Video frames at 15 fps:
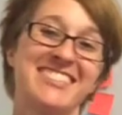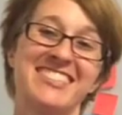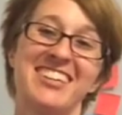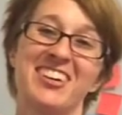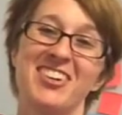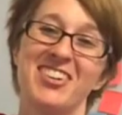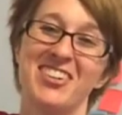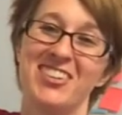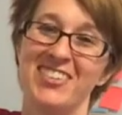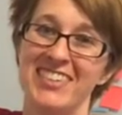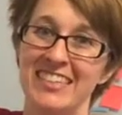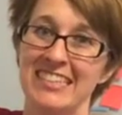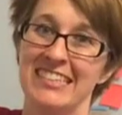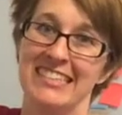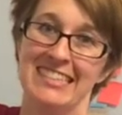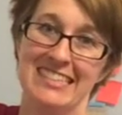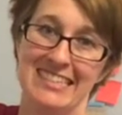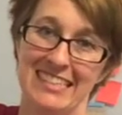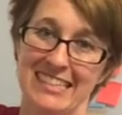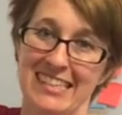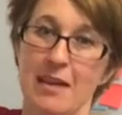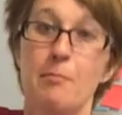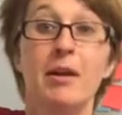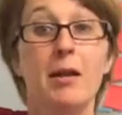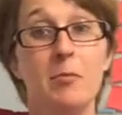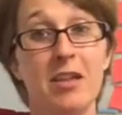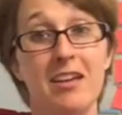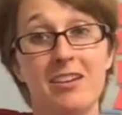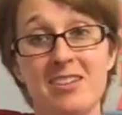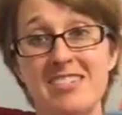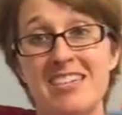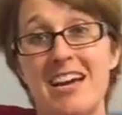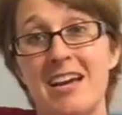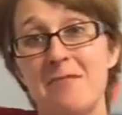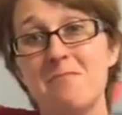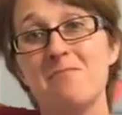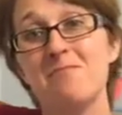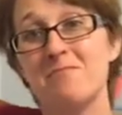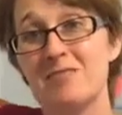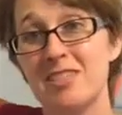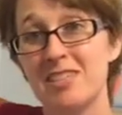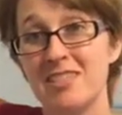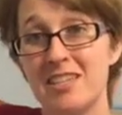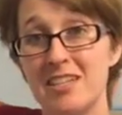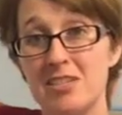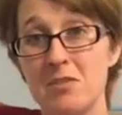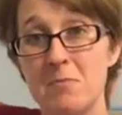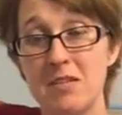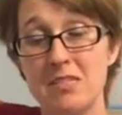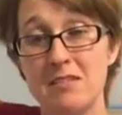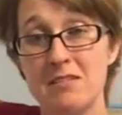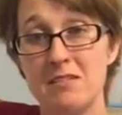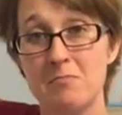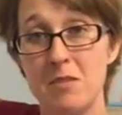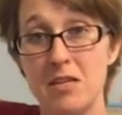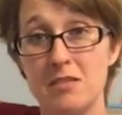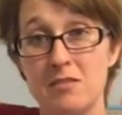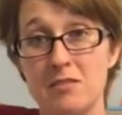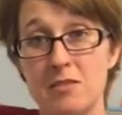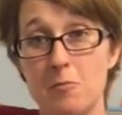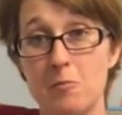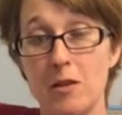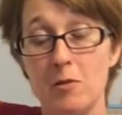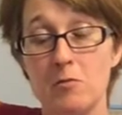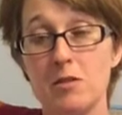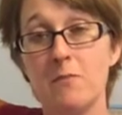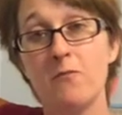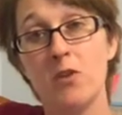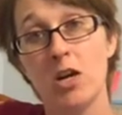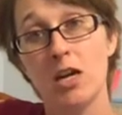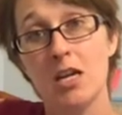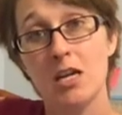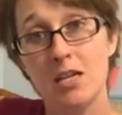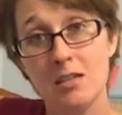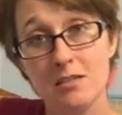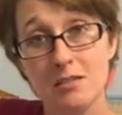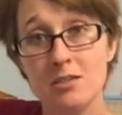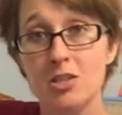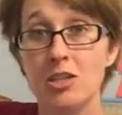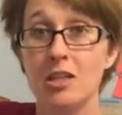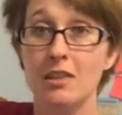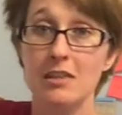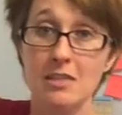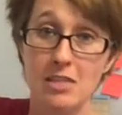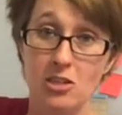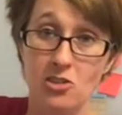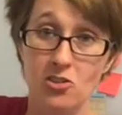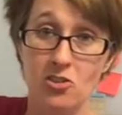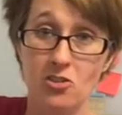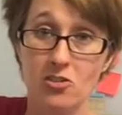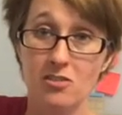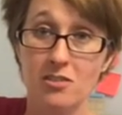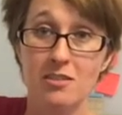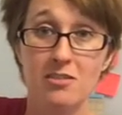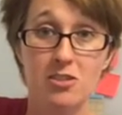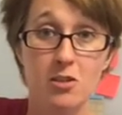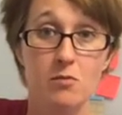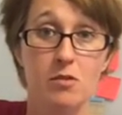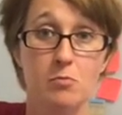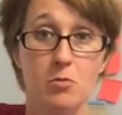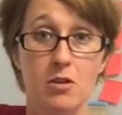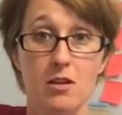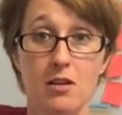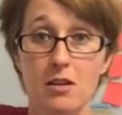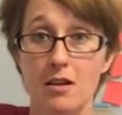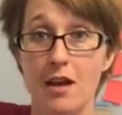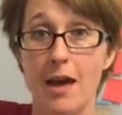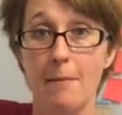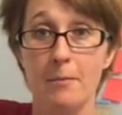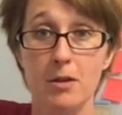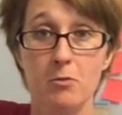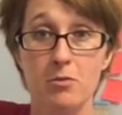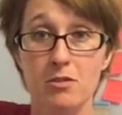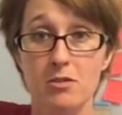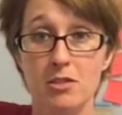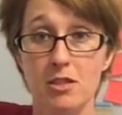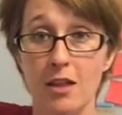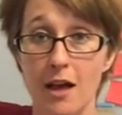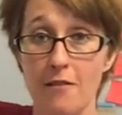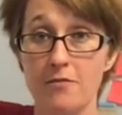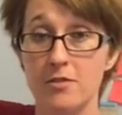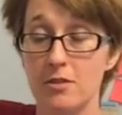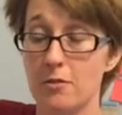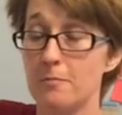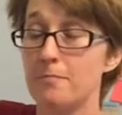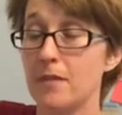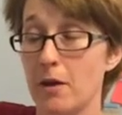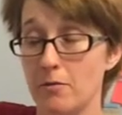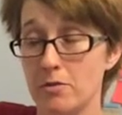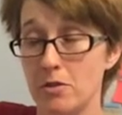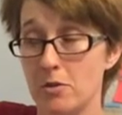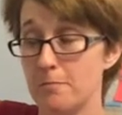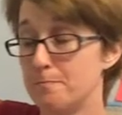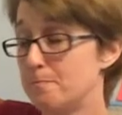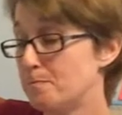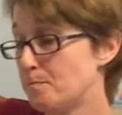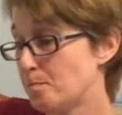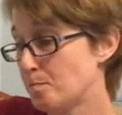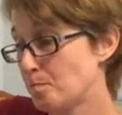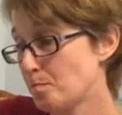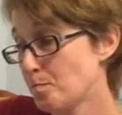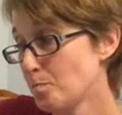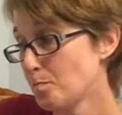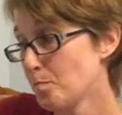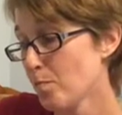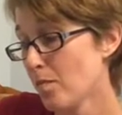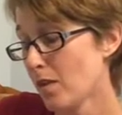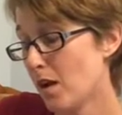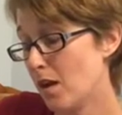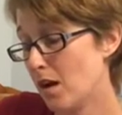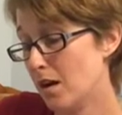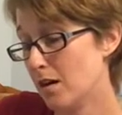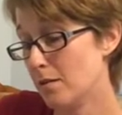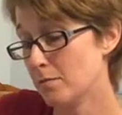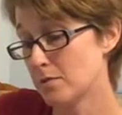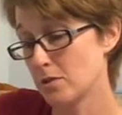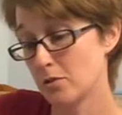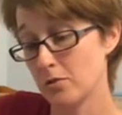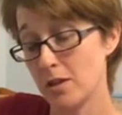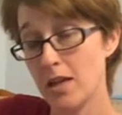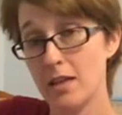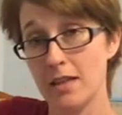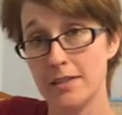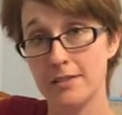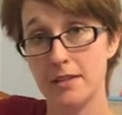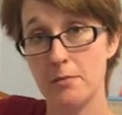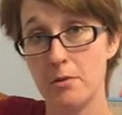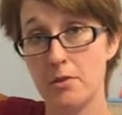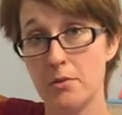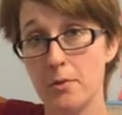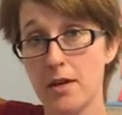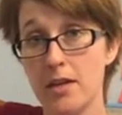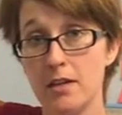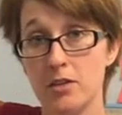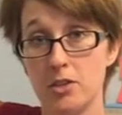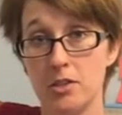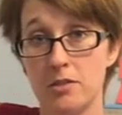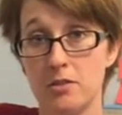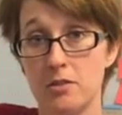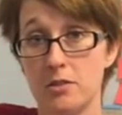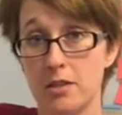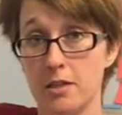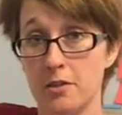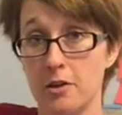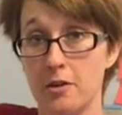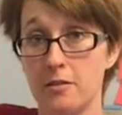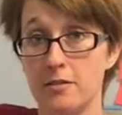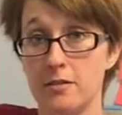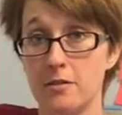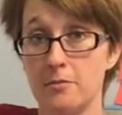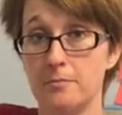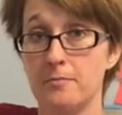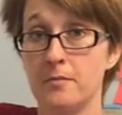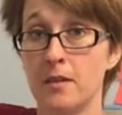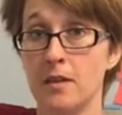So. But Emily had a good time. She said she met made she played with some friends and she liked the teachers and she was pretty uh, happy when she left, so that was good. Um, so yeah, less than a month away and she starts kindergarten, so